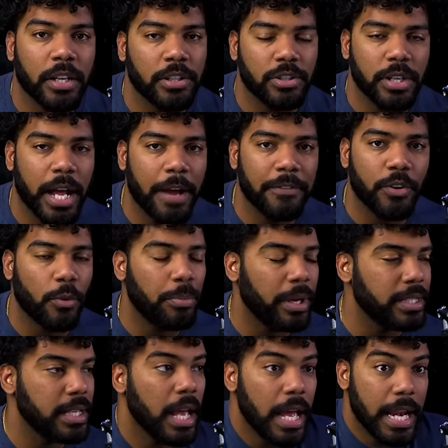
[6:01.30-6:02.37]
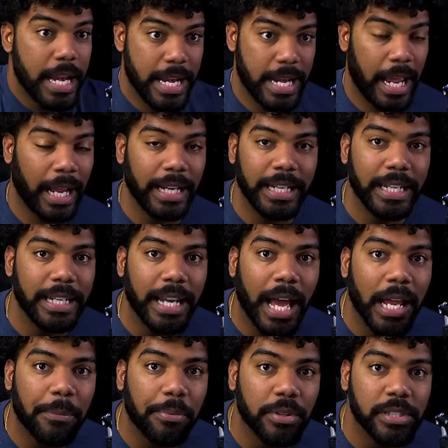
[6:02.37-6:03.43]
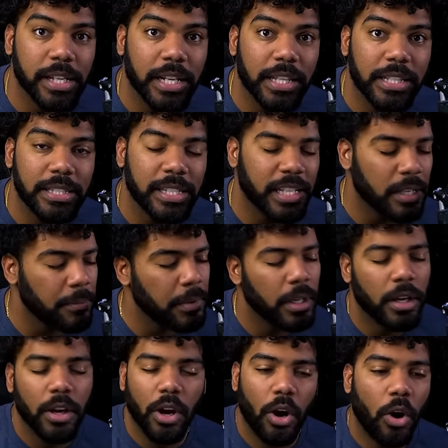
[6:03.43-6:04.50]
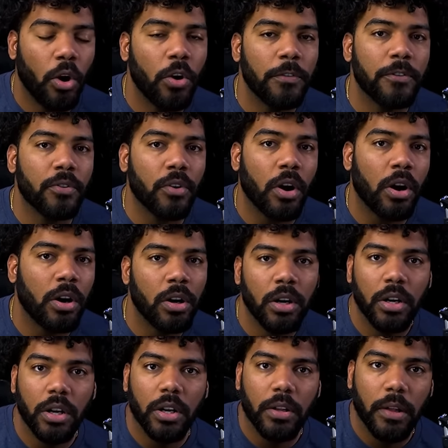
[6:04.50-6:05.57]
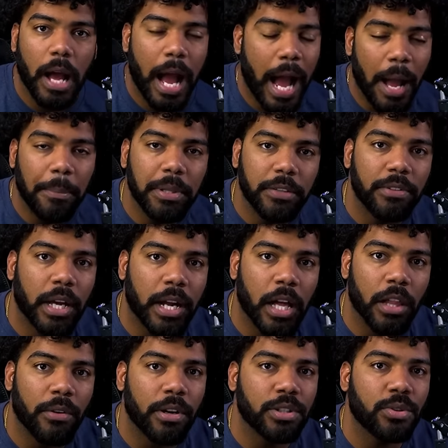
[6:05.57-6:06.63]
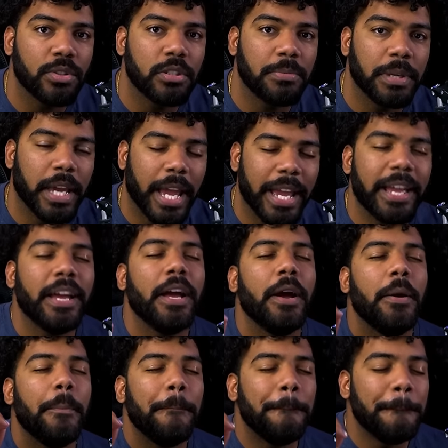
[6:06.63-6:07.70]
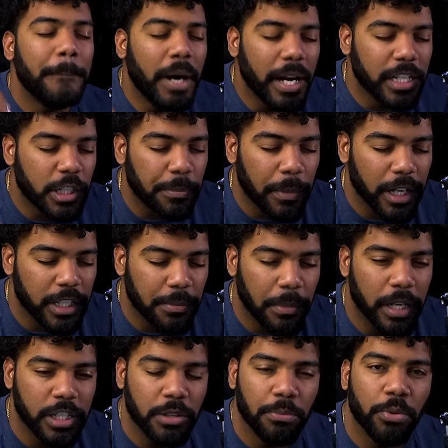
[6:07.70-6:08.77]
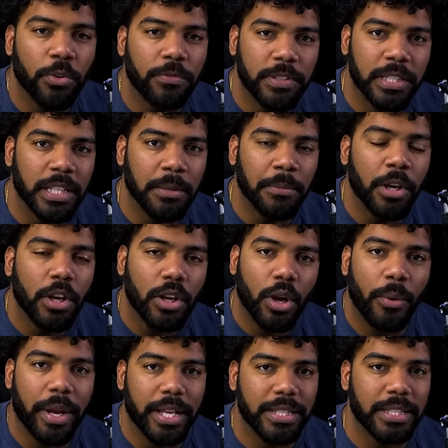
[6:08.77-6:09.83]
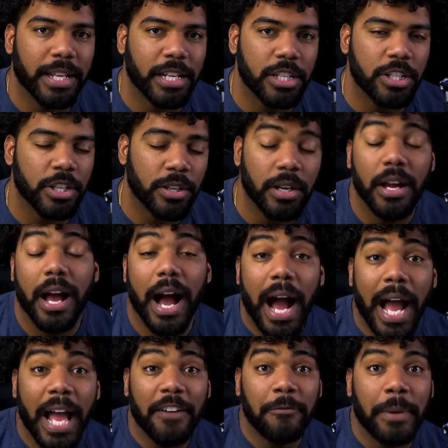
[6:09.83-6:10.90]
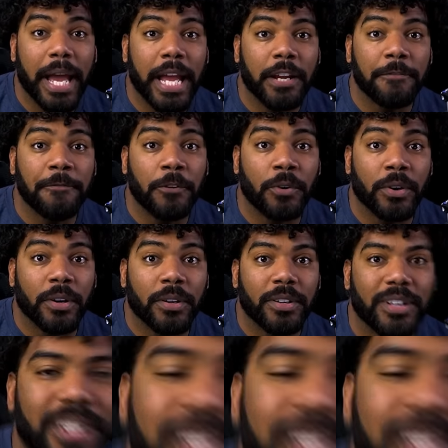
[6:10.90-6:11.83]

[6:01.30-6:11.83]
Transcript: because you're not having to replace 99% of the team. Overall, I believe that Colorado is going to be a much, much, much improved team going into next year. I have them at 8 and 4. I